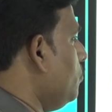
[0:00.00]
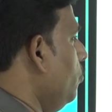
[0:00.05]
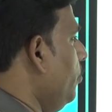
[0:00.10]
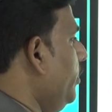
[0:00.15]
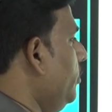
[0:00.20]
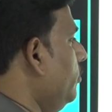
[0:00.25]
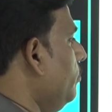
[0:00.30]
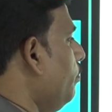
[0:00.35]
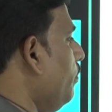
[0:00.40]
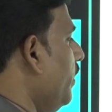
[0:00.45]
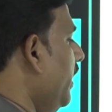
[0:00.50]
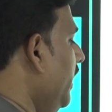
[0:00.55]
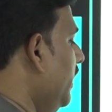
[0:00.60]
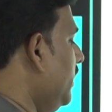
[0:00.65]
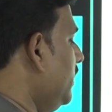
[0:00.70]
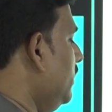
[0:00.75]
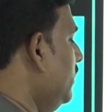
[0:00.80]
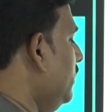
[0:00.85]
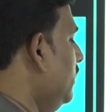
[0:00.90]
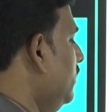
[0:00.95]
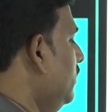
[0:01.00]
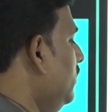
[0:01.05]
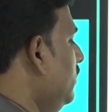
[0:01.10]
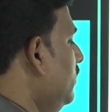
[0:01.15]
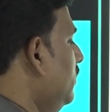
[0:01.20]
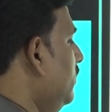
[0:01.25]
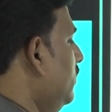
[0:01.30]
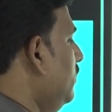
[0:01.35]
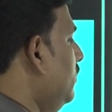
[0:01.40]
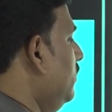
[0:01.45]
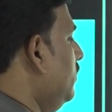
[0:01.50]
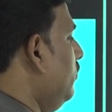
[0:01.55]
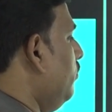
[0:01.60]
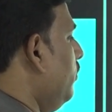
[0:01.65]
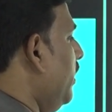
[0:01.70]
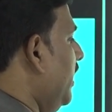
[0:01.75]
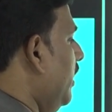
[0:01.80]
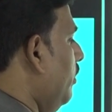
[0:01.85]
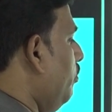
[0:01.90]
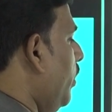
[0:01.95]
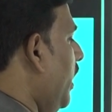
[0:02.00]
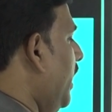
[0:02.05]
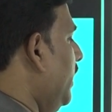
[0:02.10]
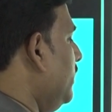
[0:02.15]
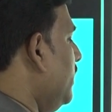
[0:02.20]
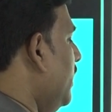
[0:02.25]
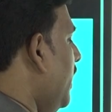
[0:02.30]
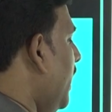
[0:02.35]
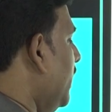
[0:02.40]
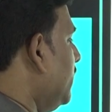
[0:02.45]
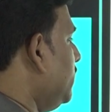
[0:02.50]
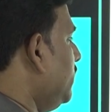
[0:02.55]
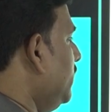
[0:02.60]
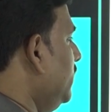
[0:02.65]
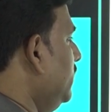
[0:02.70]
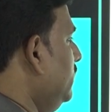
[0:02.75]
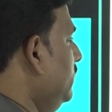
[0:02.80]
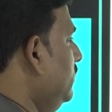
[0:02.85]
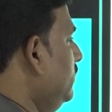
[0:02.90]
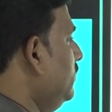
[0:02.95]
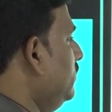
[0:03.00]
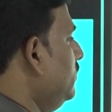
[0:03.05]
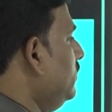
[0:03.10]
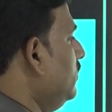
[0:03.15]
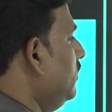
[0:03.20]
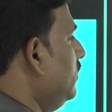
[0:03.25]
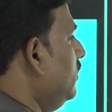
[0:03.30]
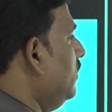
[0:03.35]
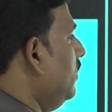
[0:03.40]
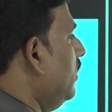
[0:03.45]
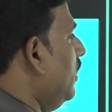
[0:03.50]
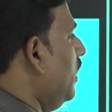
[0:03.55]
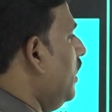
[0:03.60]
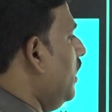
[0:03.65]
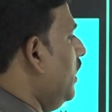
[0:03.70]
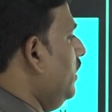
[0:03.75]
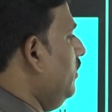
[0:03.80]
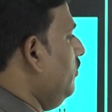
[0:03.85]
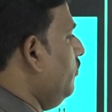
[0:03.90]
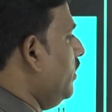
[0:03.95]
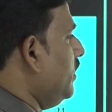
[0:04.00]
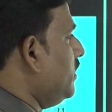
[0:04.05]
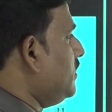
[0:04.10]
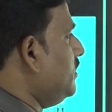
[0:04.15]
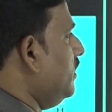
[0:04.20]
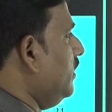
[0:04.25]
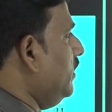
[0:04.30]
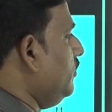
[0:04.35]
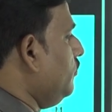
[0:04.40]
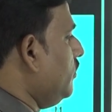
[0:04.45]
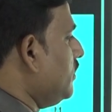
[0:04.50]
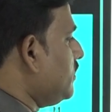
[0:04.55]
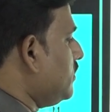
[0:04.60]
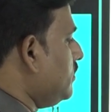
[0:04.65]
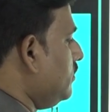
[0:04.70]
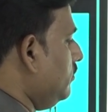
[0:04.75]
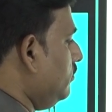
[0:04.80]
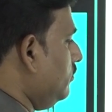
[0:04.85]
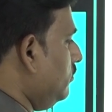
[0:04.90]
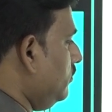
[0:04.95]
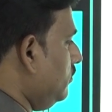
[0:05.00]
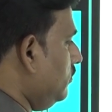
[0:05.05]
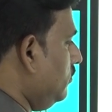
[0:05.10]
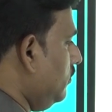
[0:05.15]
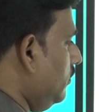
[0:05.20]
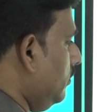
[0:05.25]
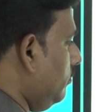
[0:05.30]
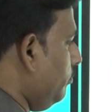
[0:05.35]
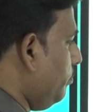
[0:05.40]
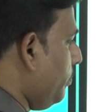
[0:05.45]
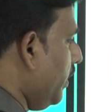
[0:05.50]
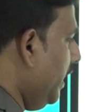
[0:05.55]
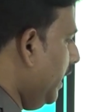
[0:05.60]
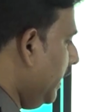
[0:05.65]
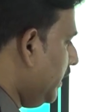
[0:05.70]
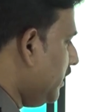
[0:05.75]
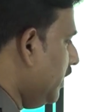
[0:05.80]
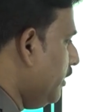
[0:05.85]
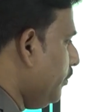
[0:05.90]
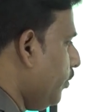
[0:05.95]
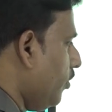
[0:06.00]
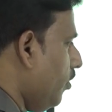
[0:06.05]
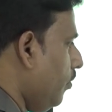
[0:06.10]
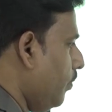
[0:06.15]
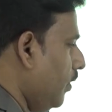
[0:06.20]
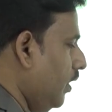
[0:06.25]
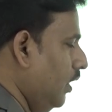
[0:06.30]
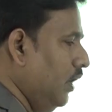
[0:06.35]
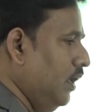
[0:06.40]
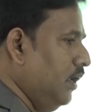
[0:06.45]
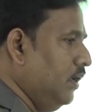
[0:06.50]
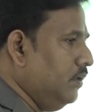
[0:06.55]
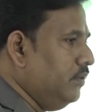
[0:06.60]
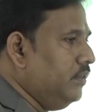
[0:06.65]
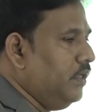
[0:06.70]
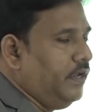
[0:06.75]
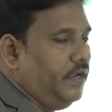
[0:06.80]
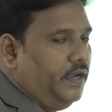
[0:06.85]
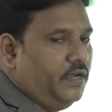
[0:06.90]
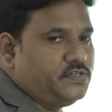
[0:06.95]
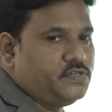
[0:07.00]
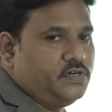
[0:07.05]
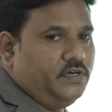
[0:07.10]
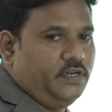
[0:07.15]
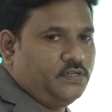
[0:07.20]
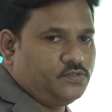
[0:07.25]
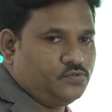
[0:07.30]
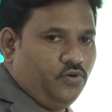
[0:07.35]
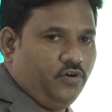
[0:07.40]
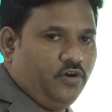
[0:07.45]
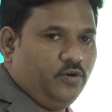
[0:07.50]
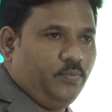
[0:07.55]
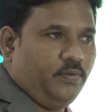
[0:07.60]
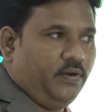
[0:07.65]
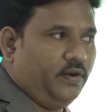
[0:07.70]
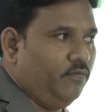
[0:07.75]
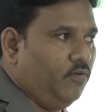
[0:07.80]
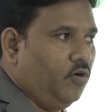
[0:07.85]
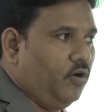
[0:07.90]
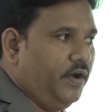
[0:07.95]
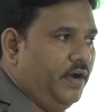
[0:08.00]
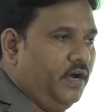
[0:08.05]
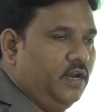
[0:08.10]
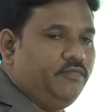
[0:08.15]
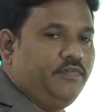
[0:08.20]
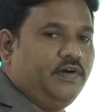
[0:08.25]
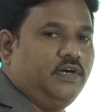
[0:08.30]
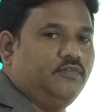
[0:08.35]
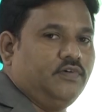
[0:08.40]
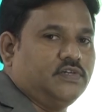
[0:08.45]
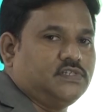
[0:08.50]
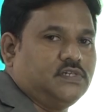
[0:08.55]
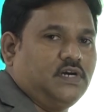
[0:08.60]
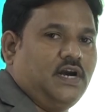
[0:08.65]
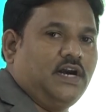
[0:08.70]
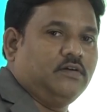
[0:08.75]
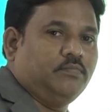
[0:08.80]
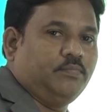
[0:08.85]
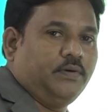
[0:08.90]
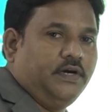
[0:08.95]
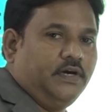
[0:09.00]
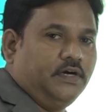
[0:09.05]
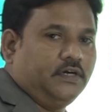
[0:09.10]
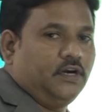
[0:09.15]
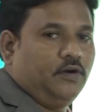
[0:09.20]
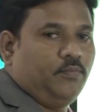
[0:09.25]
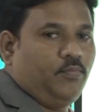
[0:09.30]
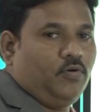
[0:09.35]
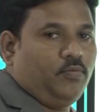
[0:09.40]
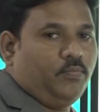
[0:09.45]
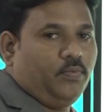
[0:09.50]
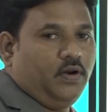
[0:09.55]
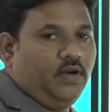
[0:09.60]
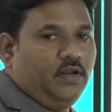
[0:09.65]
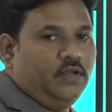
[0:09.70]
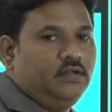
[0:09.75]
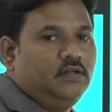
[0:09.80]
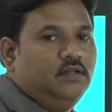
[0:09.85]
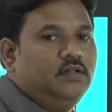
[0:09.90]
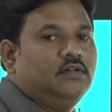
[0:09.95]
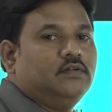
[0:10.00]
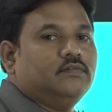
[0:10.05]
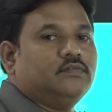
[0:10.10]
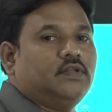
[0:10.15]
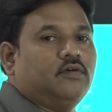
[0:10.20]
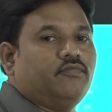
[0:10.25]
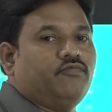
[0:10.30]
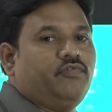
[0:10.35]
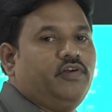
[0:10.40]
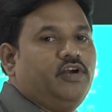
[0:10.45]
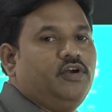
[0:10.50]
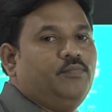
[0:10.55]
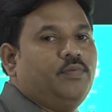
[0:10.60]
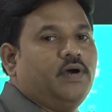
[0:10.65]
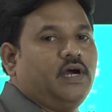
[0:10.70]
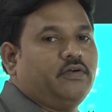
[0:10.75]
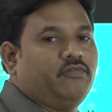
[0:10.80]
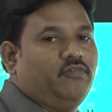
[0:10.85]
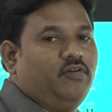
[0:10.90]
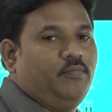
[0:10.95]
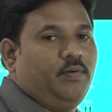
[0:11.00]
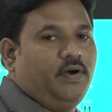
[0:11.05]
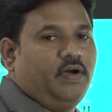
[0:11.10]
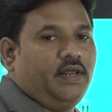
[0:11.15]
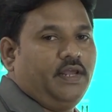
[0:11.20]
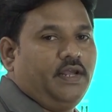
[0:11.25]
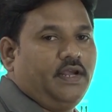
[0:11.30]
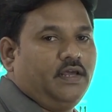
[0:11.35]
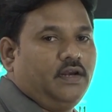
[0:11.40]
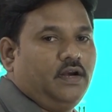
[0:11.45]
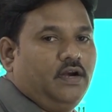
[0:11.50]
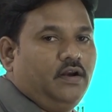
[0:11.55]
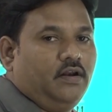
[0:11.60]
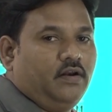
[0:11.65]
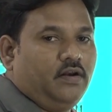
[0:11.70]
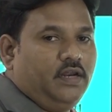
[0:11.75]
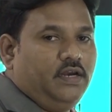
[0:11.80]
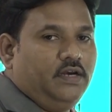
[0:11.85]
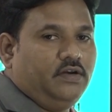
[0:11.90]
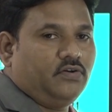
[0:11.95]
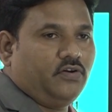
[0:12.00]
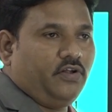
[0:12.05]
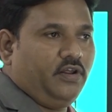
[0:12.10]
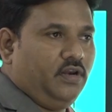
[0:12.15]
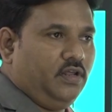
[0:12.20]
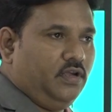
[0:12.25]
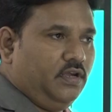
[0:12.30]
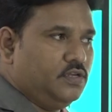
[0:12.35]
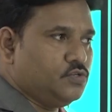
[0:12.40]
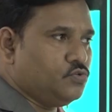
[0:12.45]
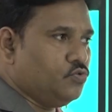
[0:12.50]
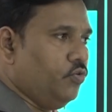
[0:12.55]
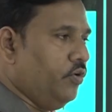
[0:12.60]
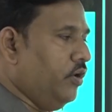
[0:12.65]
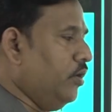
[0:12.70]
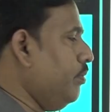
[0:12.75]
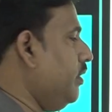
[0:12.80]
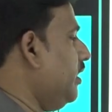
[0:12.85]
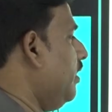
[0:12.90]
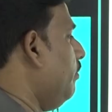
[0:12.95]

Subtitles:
going to predict by applying the action, and once it was predicted properly, the agent is going to be rewarded. If it was not predicted properly, the feedback will be taken and retraining is going to be